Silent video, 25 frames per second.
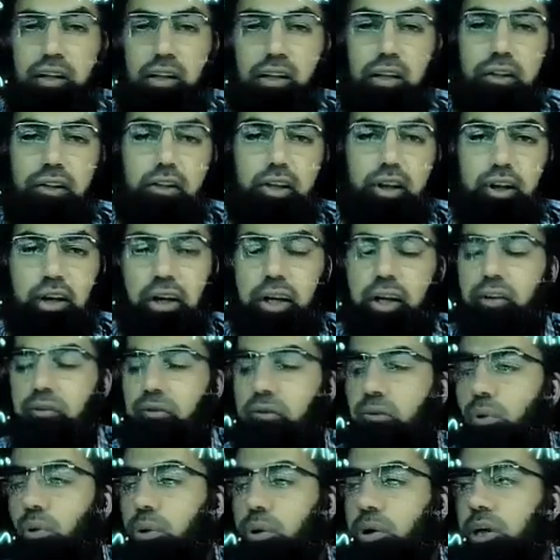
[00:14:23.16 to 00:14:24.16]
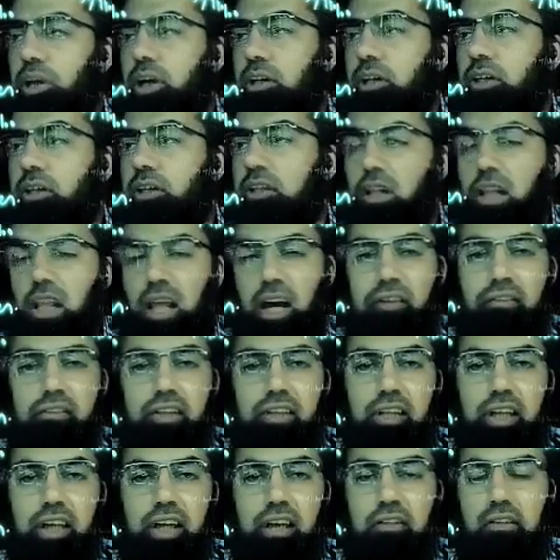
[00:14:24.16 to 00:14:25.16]
The generating voltage is
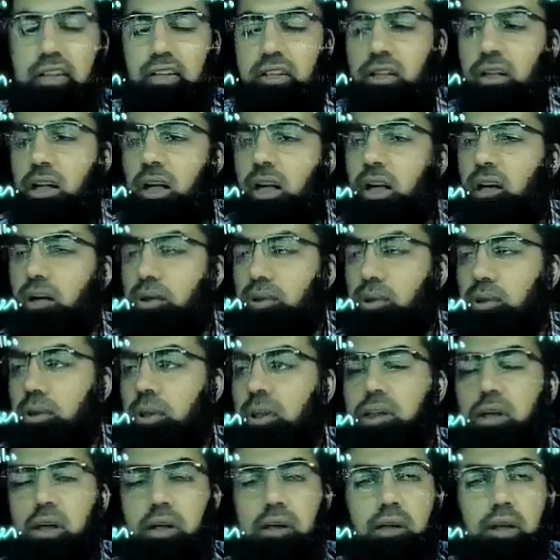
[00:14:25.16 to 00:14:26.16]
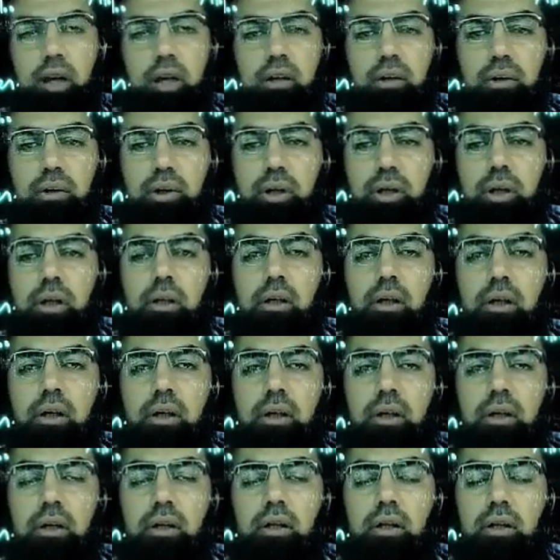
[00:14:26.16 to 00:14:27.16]
11 kVs. So these are actually
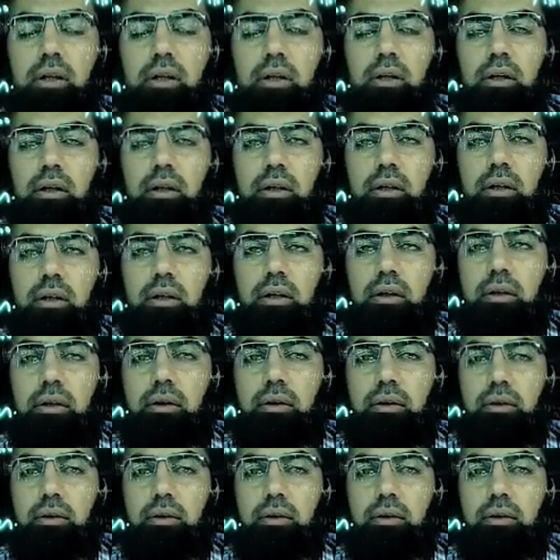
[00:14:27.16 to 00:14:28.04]
uh,